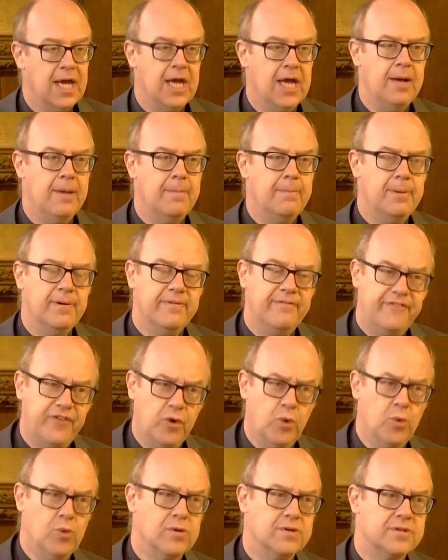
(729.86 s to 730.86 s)
But
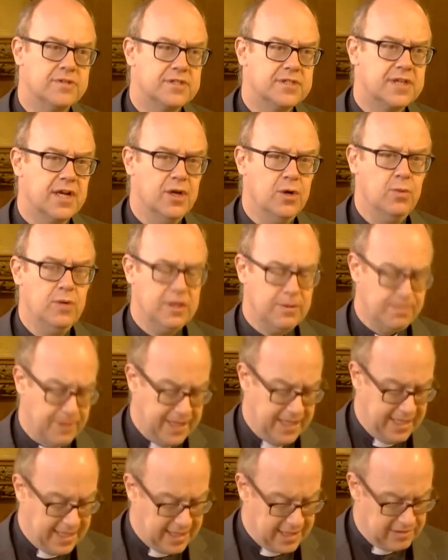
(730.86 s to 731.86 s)
faults go with
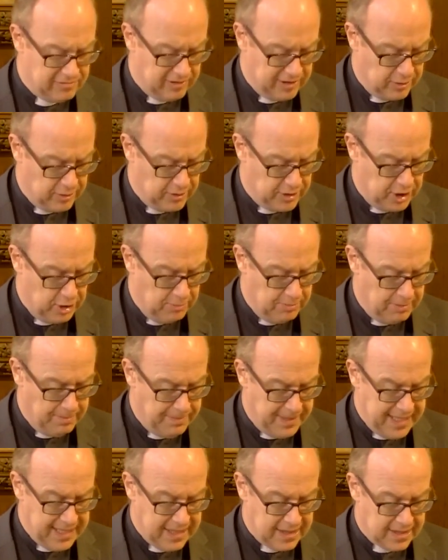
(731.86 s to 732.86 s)
being a real human
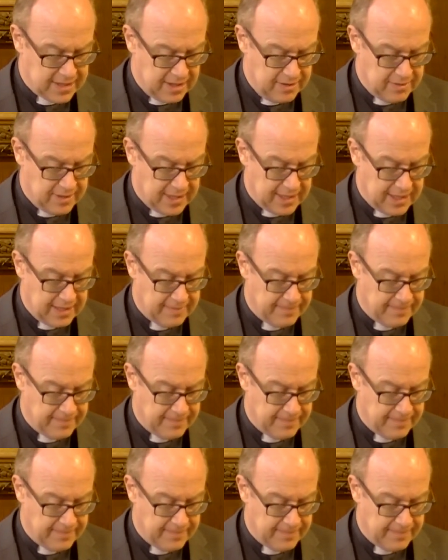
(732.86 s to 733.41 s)
being, don't they?